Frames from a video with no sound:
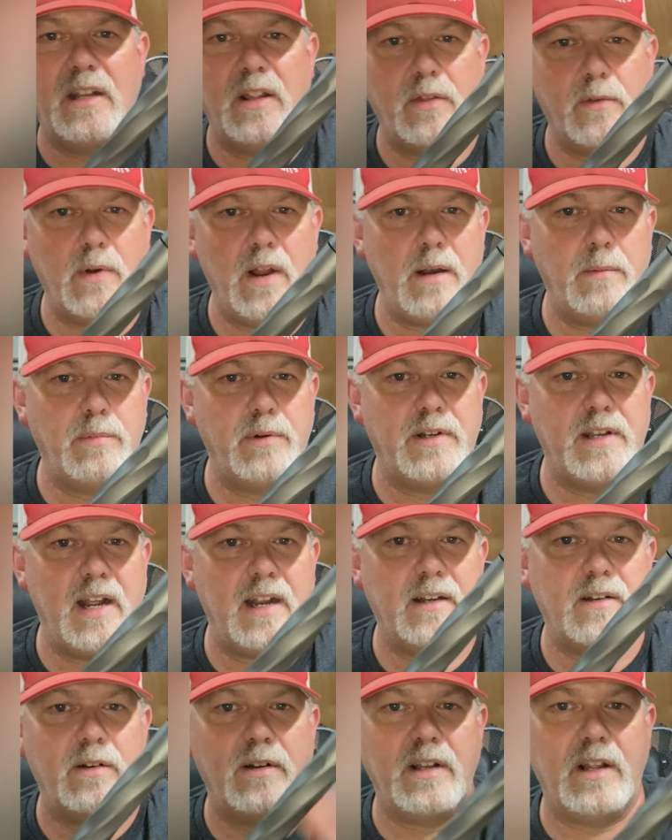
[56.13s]
a thread
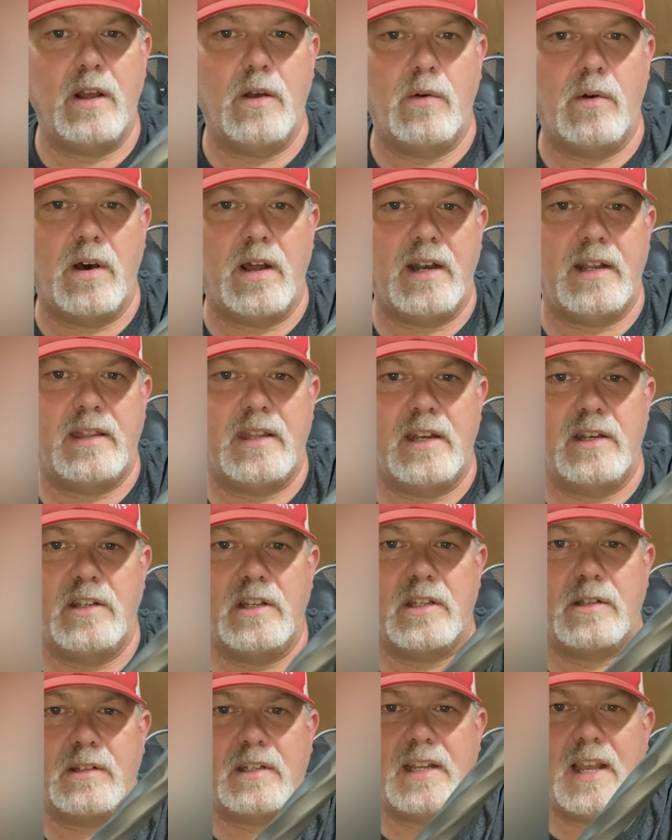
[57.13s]
protector to go on it that
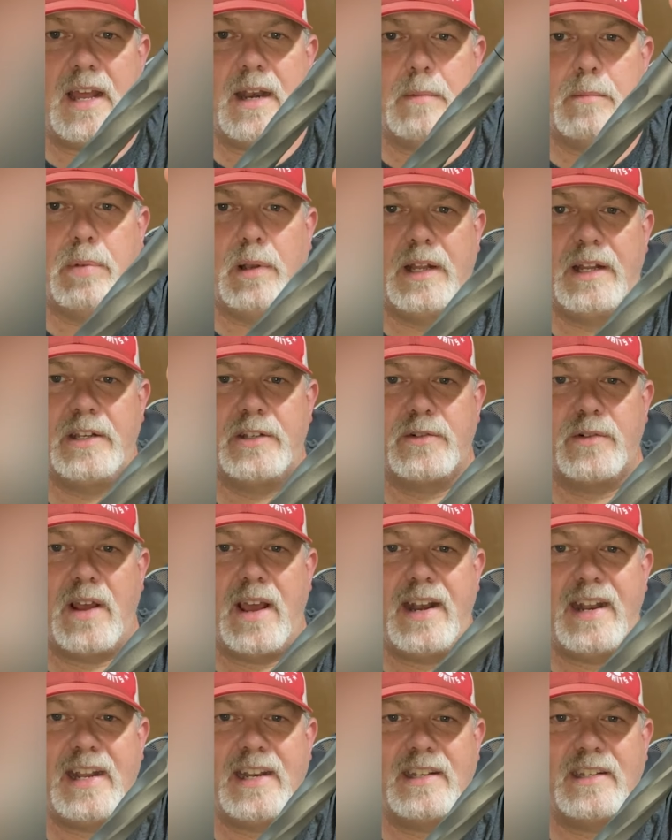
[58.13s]
just kind of blends
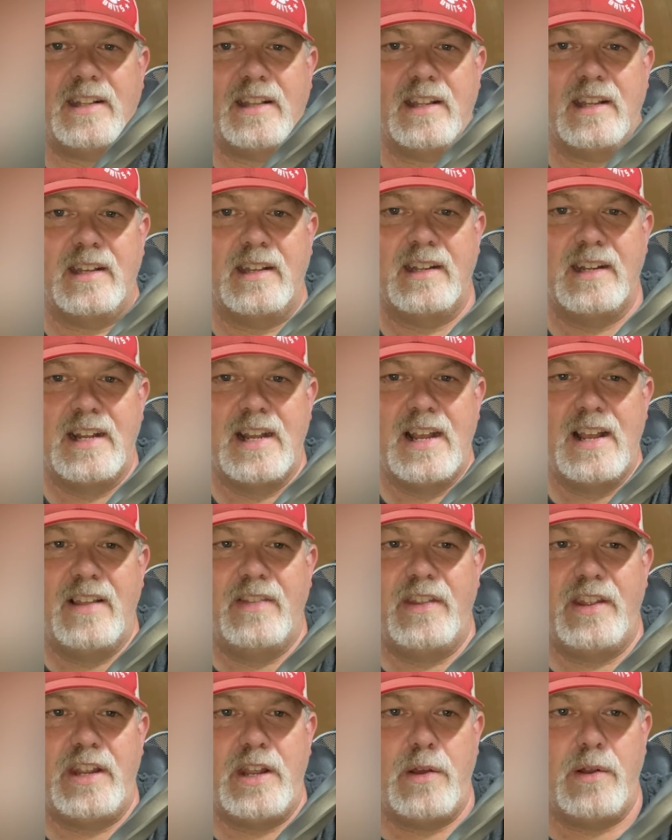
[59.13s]
right into the,
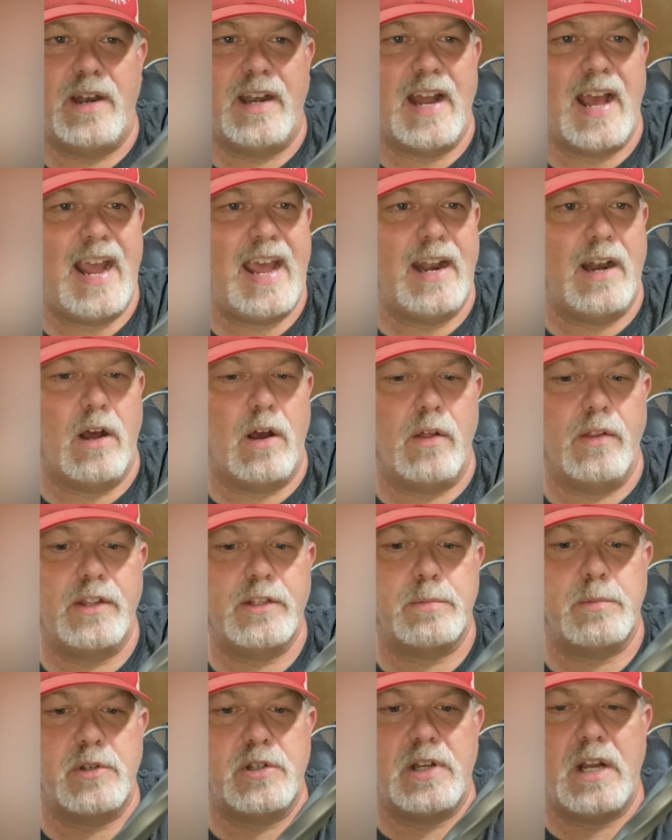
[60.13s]
the unit. I had all
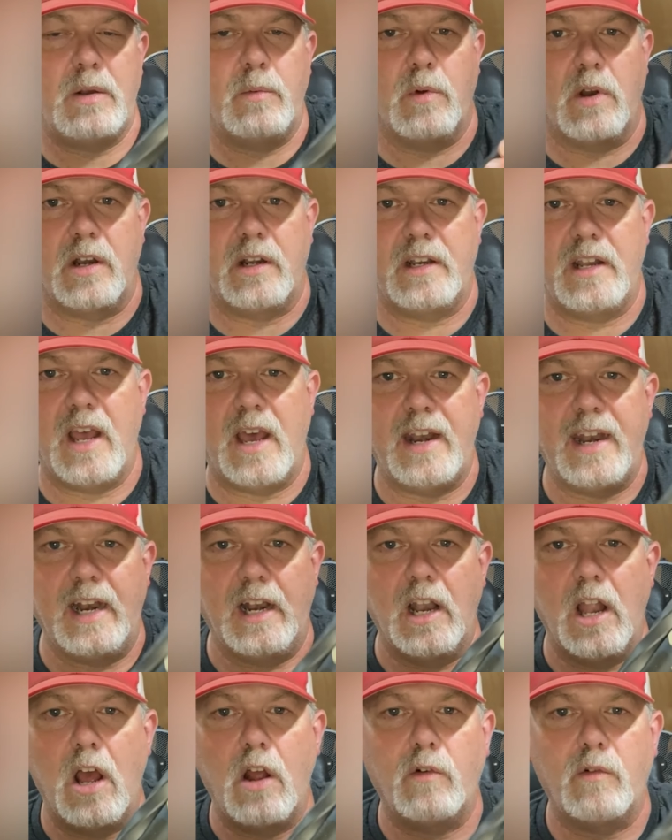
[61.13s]
this machine work done at
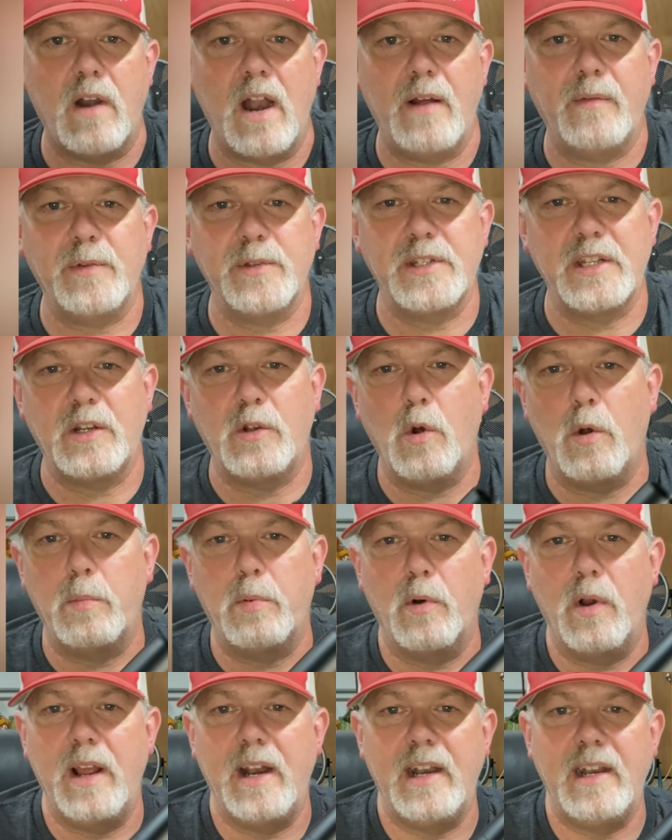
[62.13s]
Long Rifles
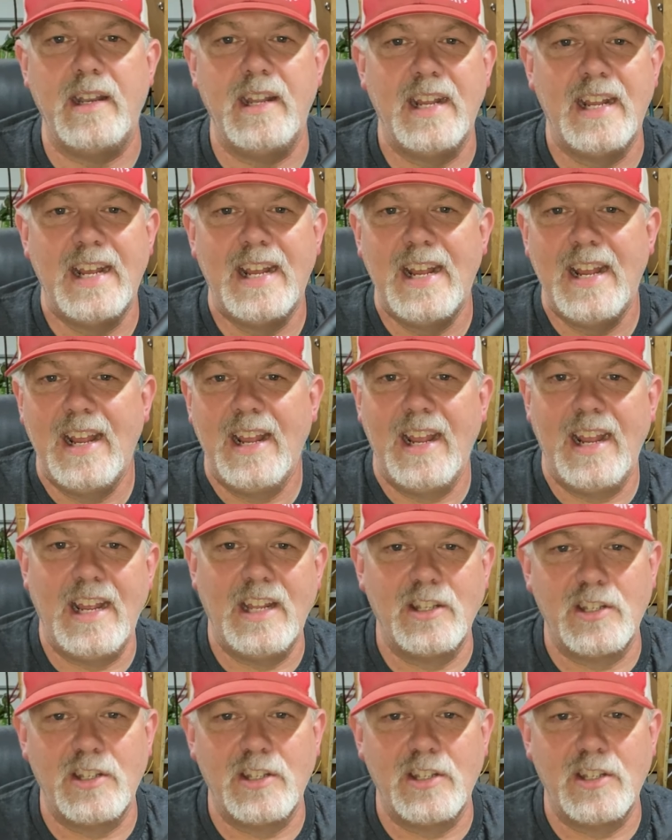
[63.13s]
Incorporated in